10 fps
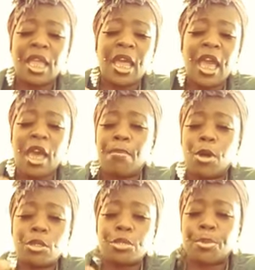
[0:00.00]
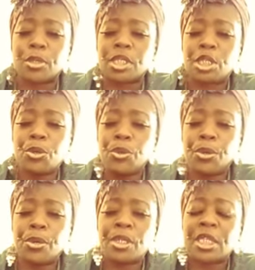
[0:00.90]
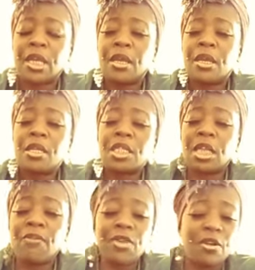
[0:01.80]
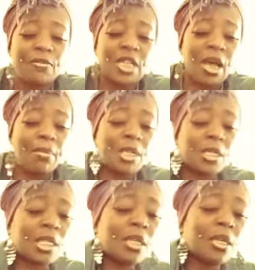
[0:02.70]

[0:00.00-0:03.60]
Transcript: They had multiple suitors, seven of diamonds.